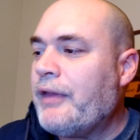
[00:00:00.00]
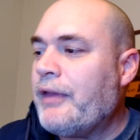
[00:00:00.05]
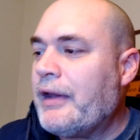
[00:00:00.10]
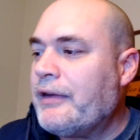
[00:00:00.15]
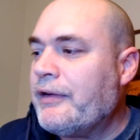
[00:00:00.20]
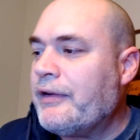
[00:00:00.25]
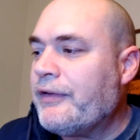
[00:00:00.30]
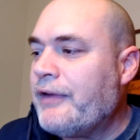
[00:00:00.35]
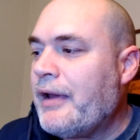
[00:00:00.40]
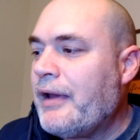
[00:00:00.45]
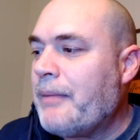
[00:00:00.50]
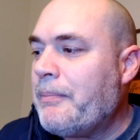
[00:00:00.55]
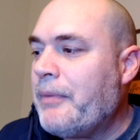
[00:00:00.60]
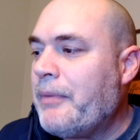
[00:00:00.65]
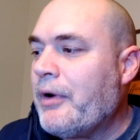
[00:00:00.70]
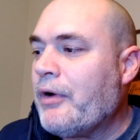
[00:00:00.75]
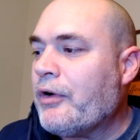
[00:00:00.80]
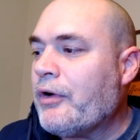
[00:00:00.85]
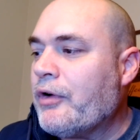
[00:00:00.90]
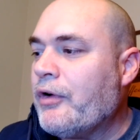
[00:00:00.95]
that does
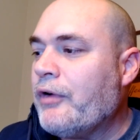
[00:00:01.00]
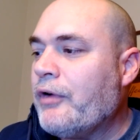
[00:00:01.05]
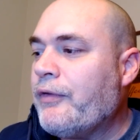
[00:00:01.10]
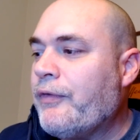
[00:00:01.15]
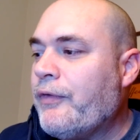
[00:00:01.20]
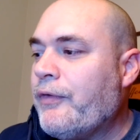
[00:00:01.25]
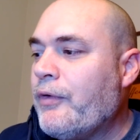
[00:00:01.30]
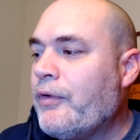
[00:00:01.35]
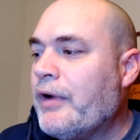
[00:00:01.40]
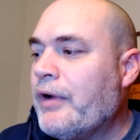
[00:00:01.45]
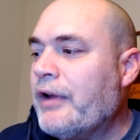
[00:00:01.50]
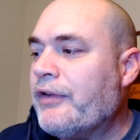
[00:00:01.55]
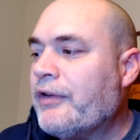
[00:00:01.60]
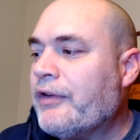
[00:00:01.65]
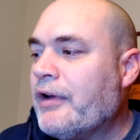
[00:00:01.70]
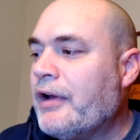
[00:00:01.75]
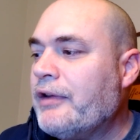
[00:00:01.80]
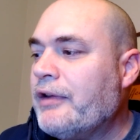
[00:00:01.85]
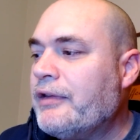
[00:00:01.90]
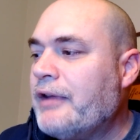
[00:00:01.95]
not bear good fruit is
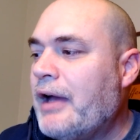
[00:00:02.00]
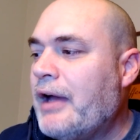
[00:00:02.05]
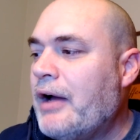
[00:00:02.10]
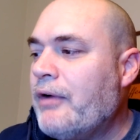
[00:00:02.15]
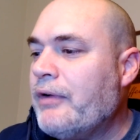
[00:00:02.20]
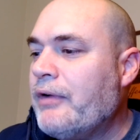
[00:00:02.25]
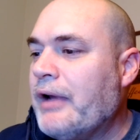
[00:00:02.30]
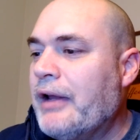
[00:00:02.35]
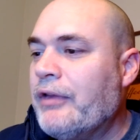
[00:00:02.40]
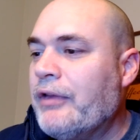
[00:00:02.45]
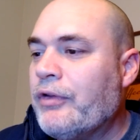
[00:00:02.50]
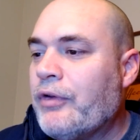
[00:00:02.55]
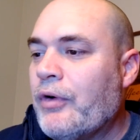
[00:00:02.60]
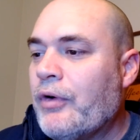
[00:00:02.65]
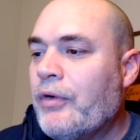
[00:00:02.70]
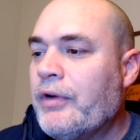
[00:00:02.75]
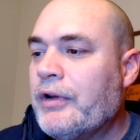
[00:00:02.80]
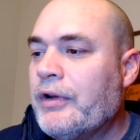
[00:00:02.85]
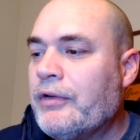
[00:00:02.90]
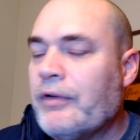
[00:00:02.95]
cut down and
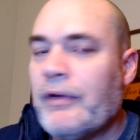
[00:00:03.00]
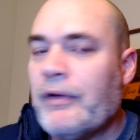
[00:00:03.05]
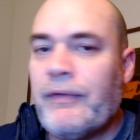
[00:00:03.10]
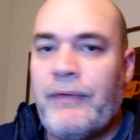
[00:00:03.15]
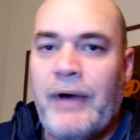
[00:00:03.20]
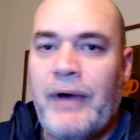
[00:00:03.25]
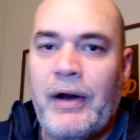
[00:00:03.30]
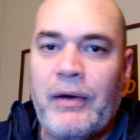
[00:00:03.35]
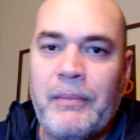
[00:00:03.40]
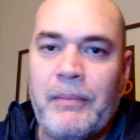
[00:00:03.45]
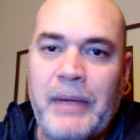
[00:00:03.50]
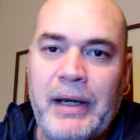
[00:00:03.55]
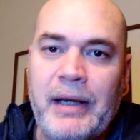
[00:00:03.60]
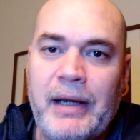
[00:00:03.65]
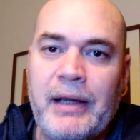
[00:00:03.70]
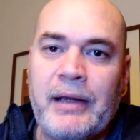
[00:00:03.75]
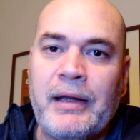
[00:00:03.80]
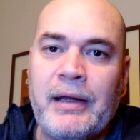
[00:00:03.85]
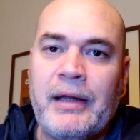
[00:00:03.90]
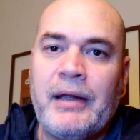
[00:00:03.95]
thrown into the fire,
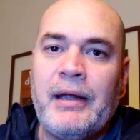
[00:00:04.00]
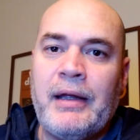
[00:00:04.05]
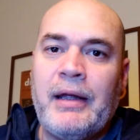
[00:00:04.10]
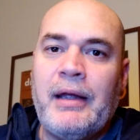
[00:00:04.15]
meaning,